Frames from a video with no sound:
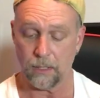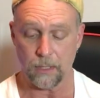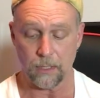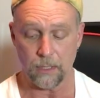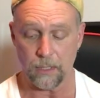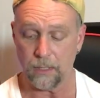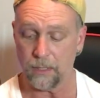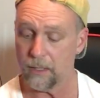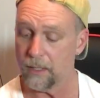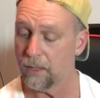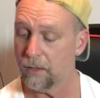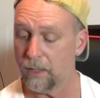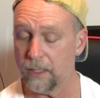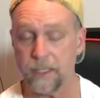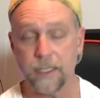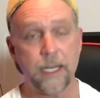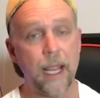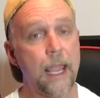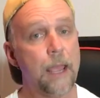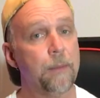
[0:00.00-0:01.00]
nearly
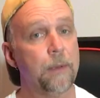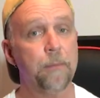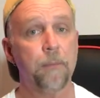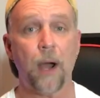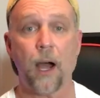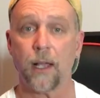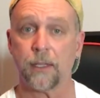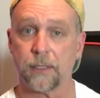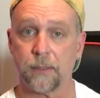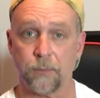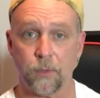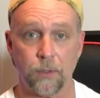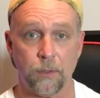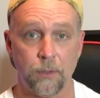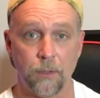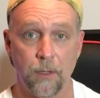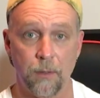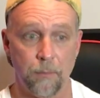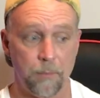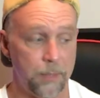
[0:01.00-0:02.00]
damn
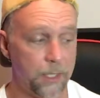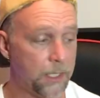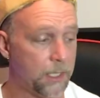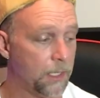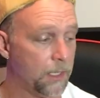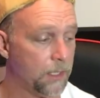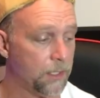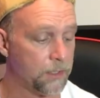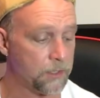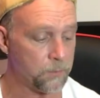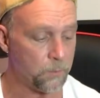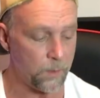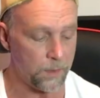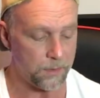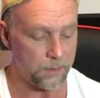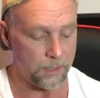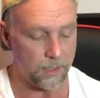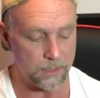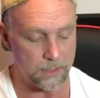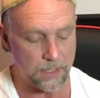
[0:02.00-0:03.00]
impossible, because
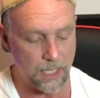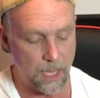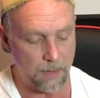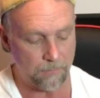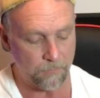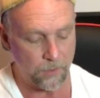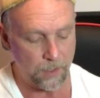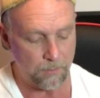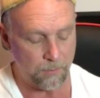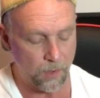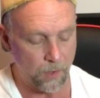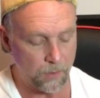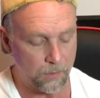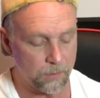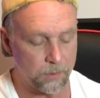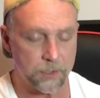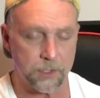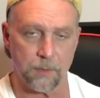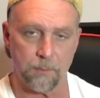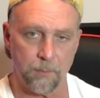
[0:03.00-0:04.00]
with the top fret
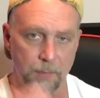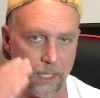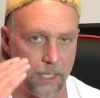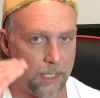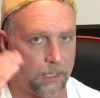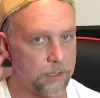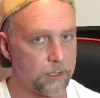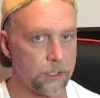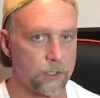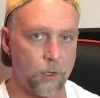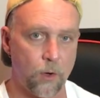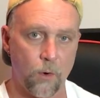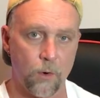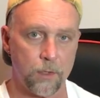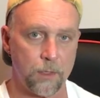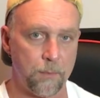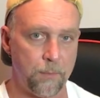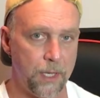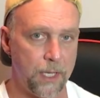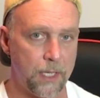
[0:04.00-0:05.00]
markers, to me, just
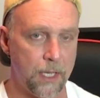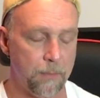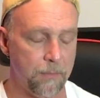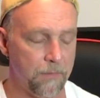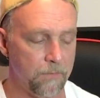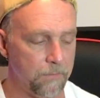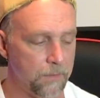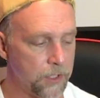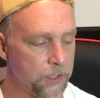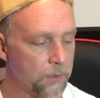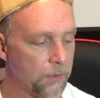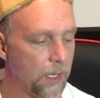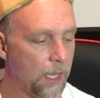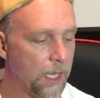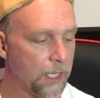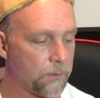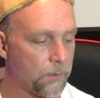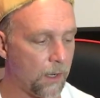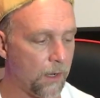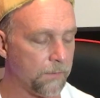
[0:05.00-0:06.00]
hard to pick up and
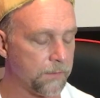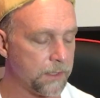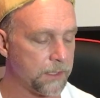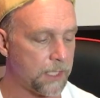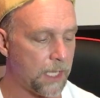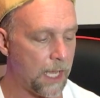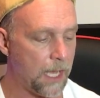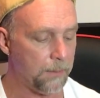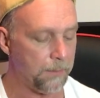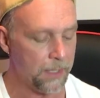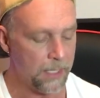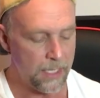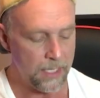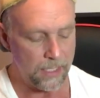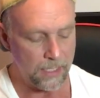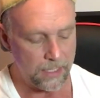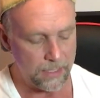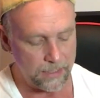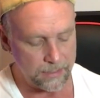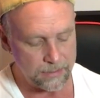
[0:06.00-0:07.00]
visualize right off the top.
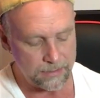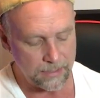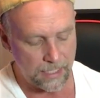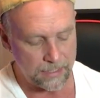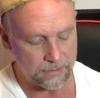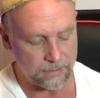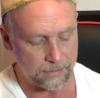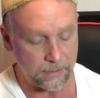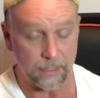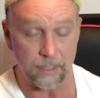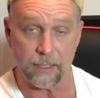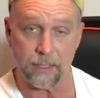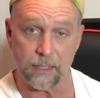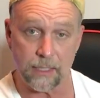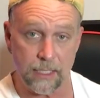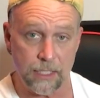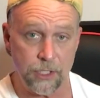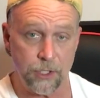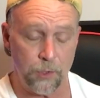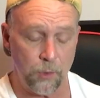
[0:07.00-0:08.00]
It is nice that they
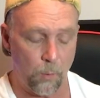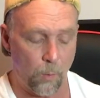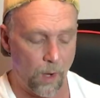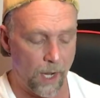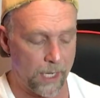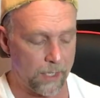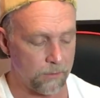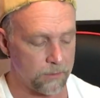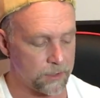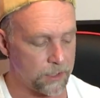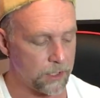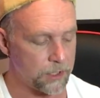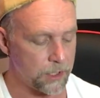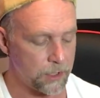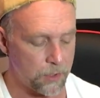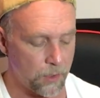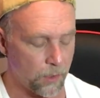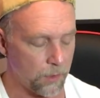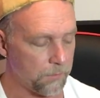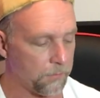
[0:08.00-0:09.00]
did do white on such a
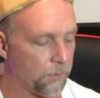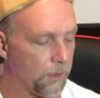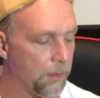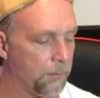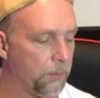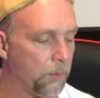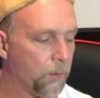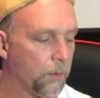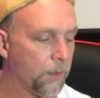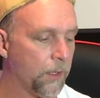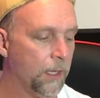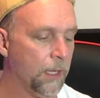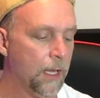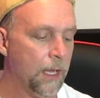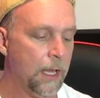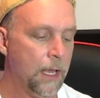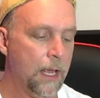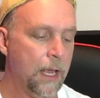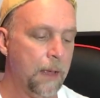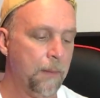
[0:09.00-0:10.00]
dark fretboard,
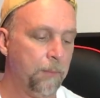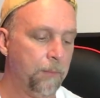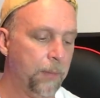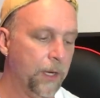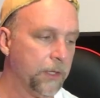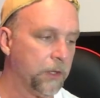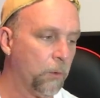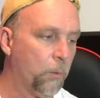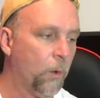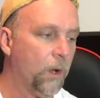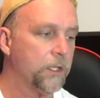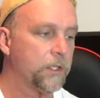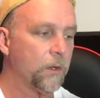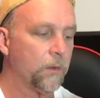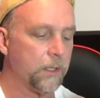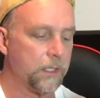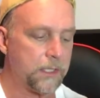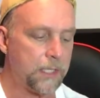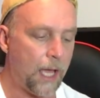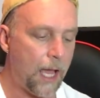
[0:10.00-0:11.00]
but the ones
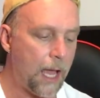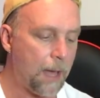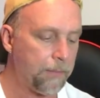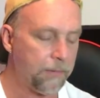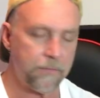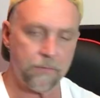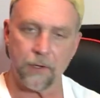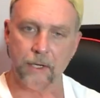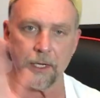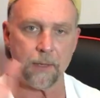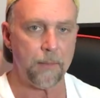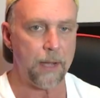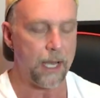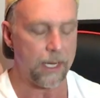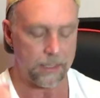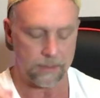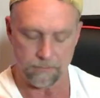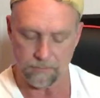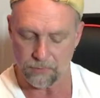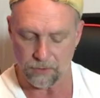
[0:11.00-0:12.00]
on the top, forget
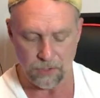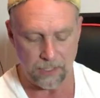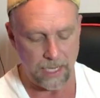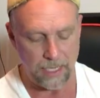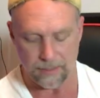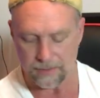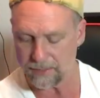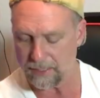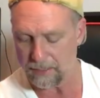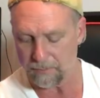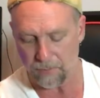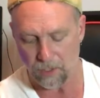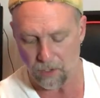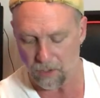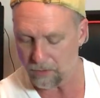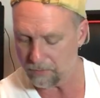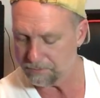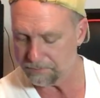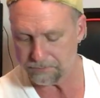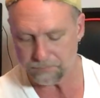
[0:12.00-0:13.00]
about it. You can't see them at
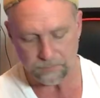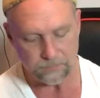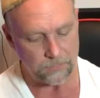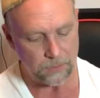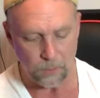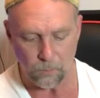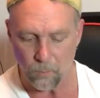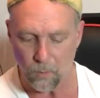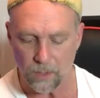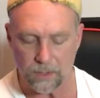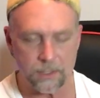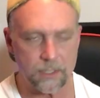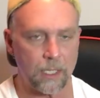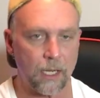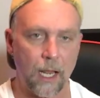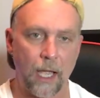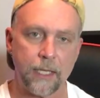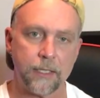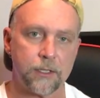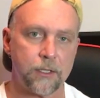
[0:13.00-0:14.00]
all. Once the
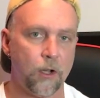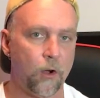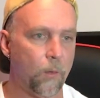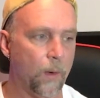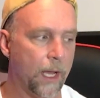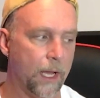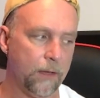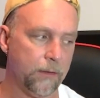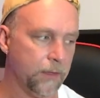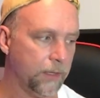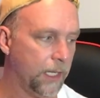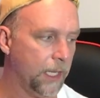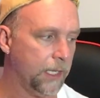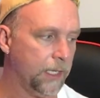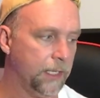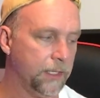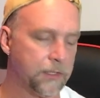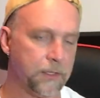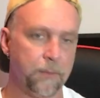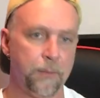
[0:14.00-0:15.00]
lights go out, they
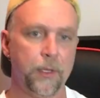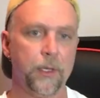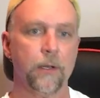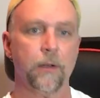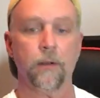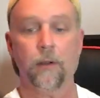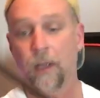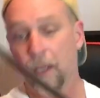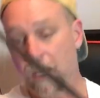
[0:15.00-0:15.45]
disappear.